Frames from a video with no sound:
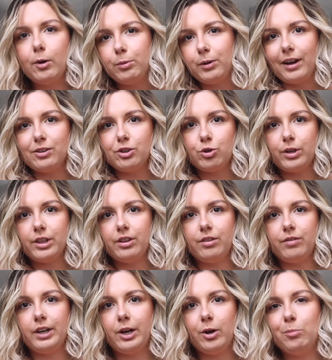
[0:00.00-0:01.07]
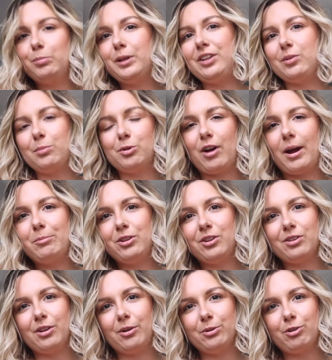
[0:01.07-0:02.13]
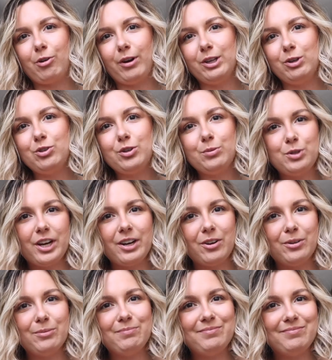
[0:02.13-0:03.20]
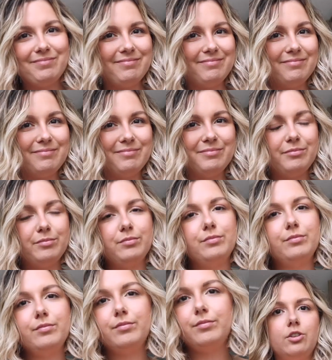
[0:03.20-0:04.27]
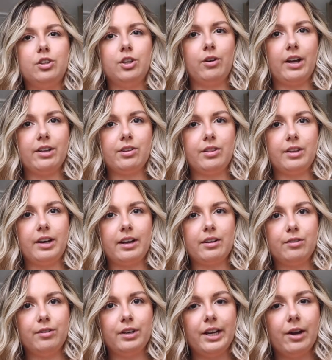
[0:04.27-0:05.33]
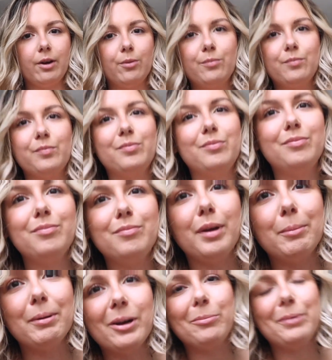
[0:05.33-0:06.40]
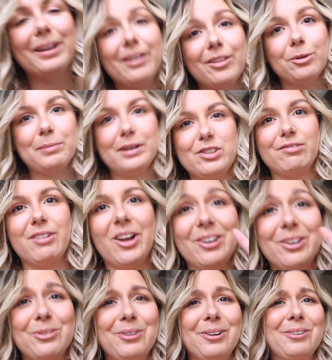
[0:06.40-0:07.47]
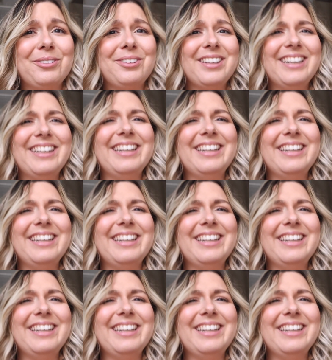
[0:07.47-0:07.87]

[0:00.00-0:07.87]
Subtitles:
hope you guys enjoyed this video. Please subscribe to the Slowest Growing YouTube channel. See you guys in the next video. Maybe it'll be another beach vlog. Who knows?